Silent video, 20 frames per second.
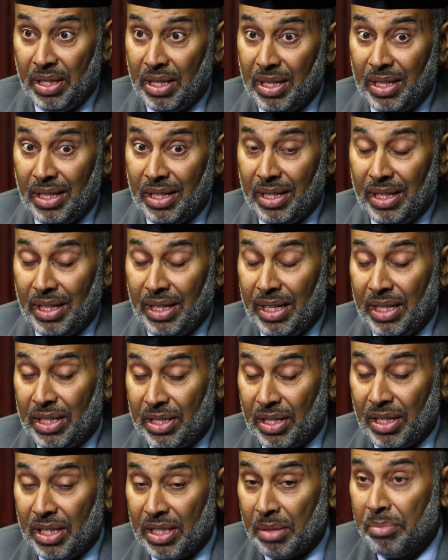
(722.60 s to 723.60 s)

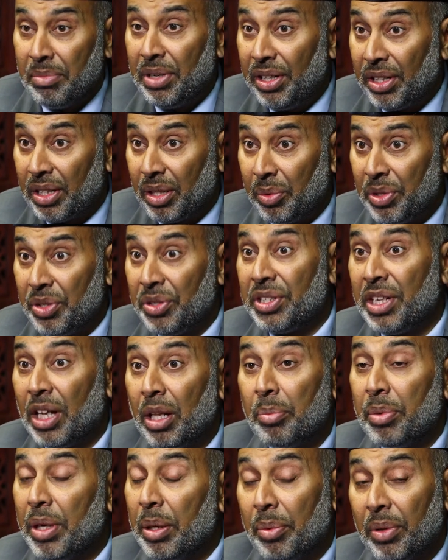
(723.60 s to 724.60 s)
it's a miracle when you
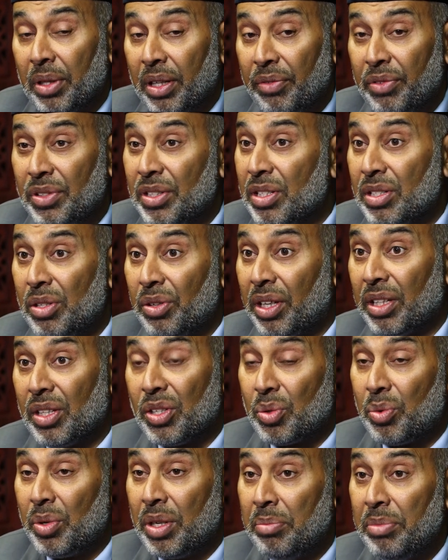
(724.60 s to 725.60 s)
tell people, if you just look at the
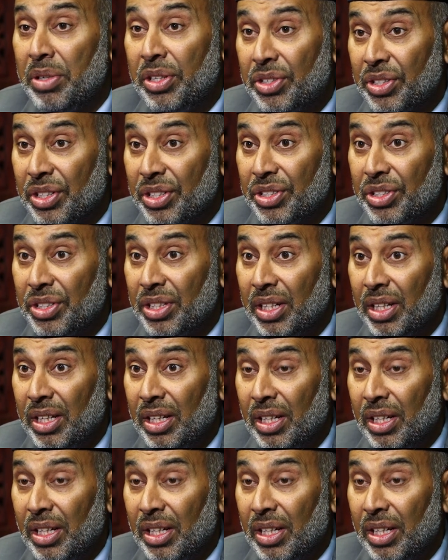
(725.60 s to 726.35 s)
square meterage,